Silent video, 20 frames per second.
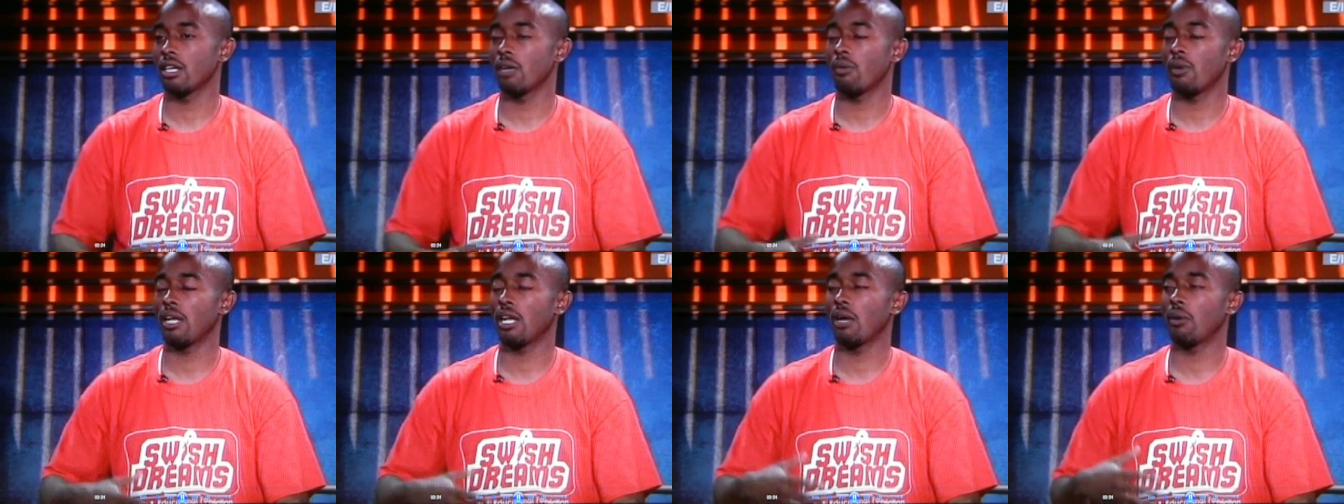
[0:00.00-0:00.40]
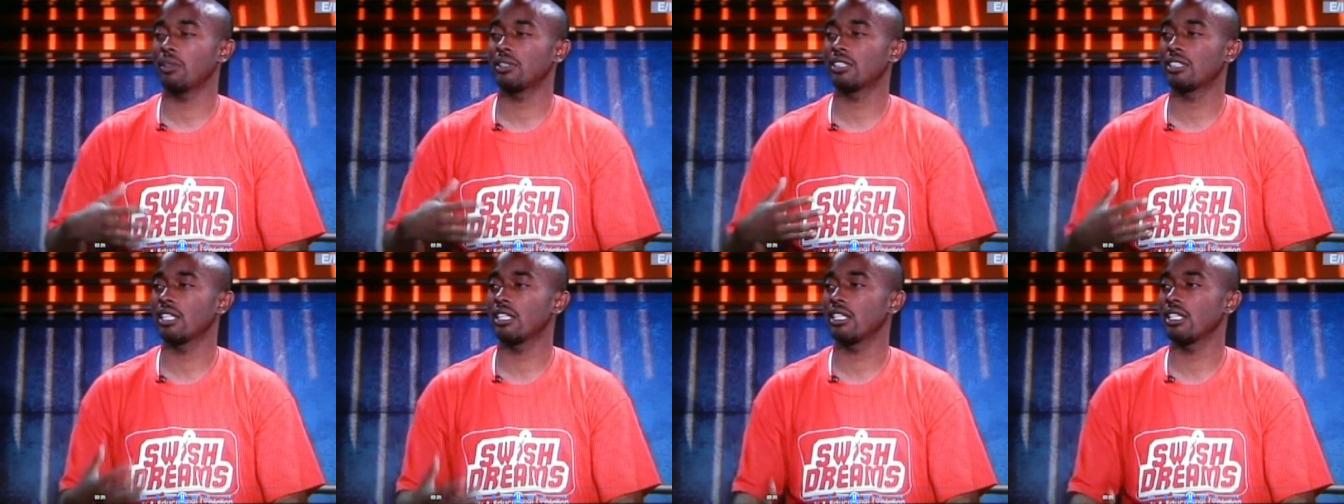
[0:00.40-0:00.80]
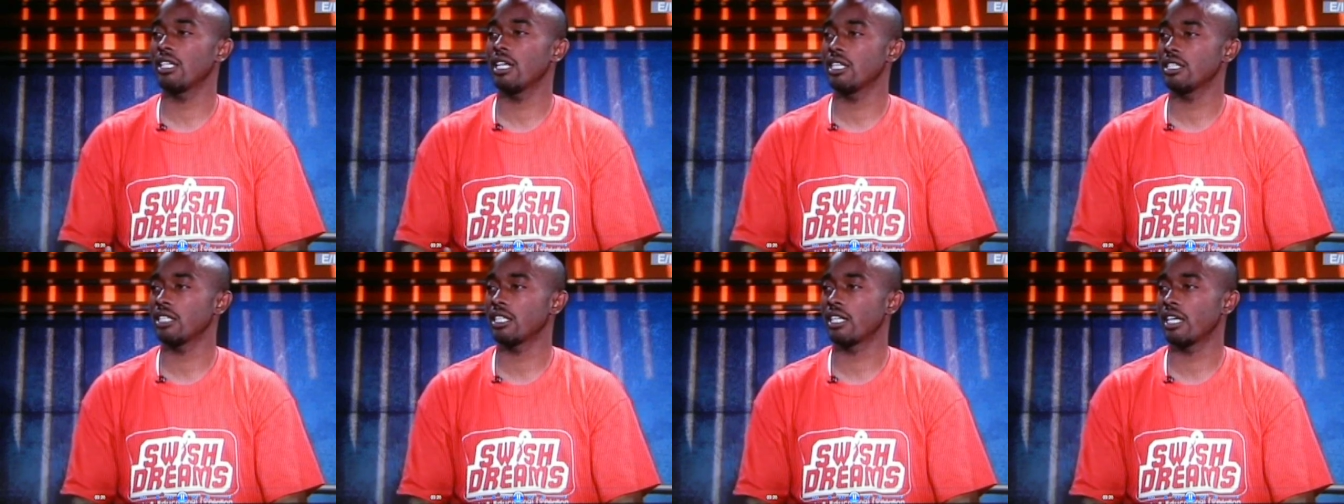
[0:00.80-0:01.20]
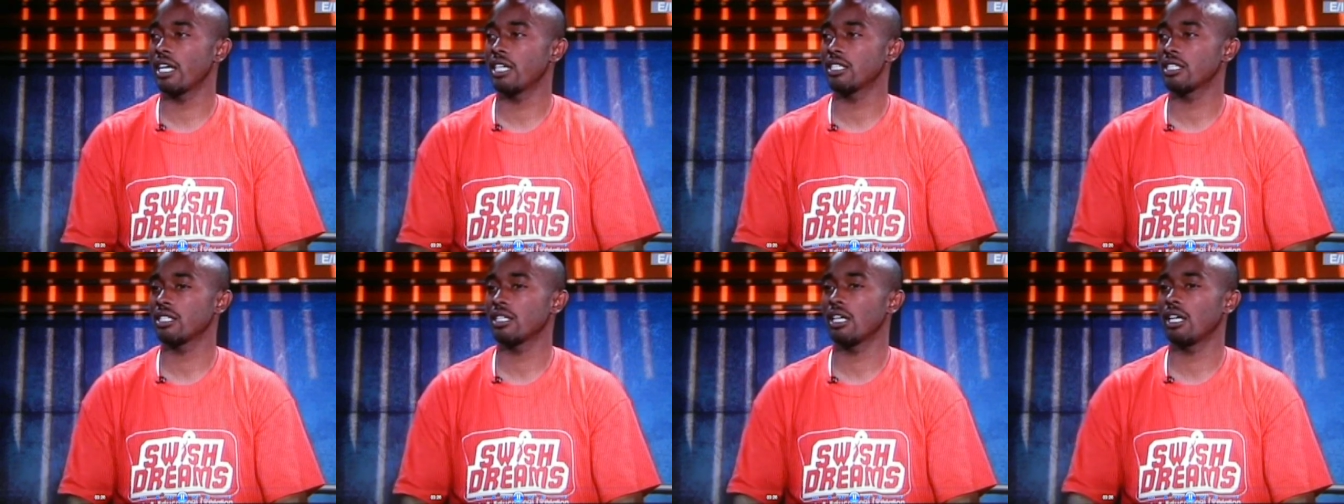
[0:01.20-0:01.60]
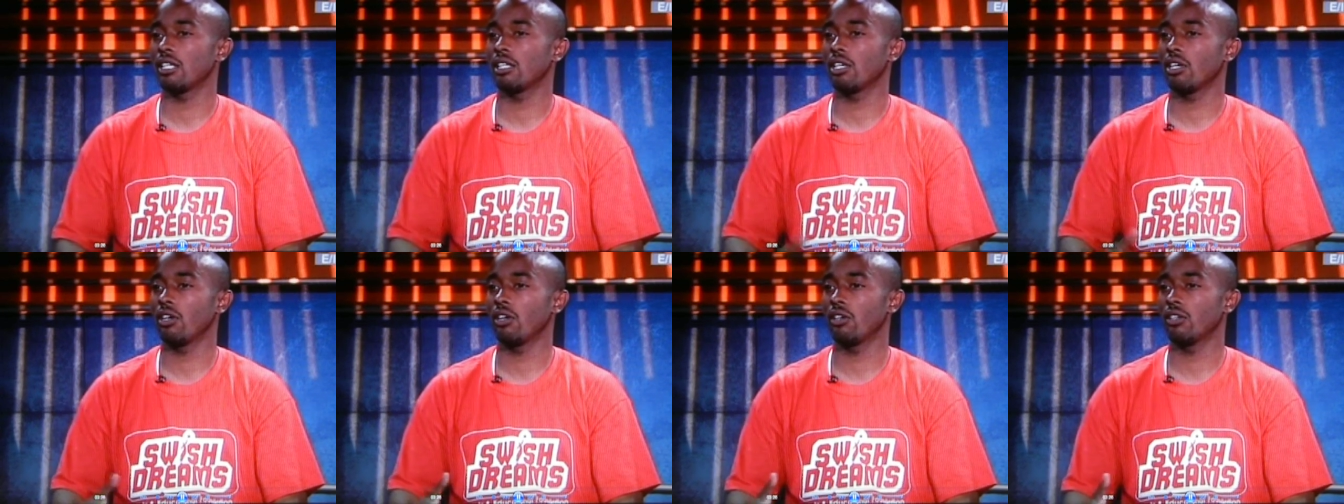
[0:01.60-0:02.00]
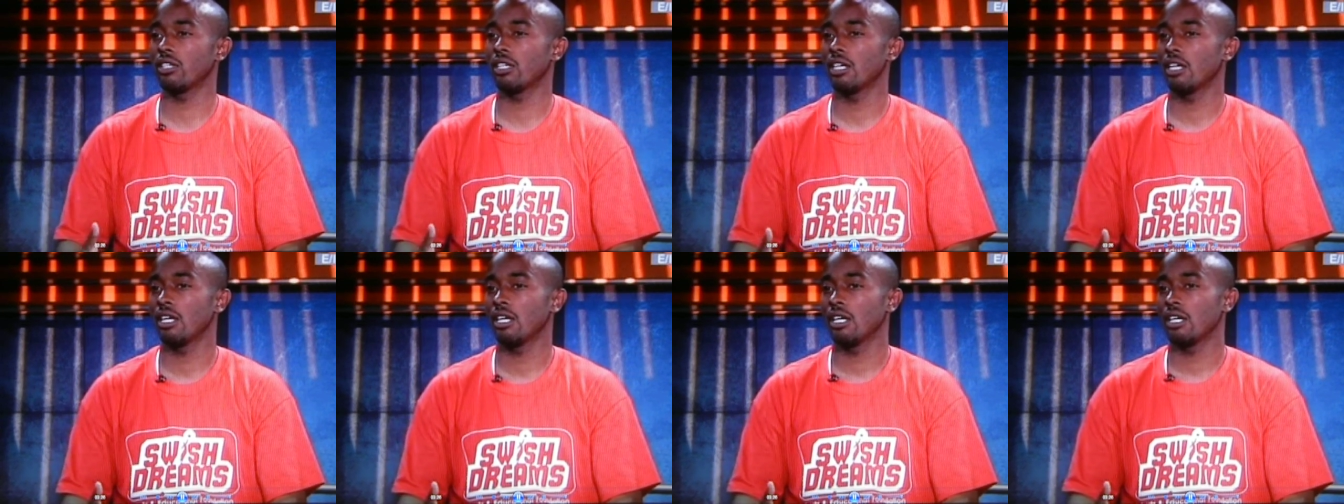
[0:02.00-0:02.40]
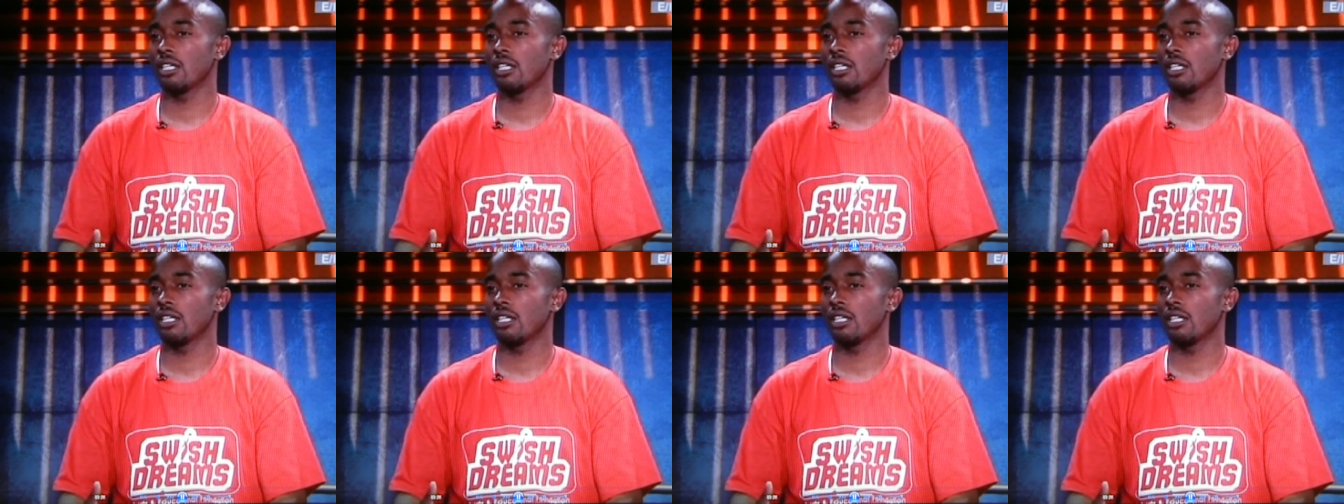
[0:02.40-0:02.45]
and while I was studying education, I learned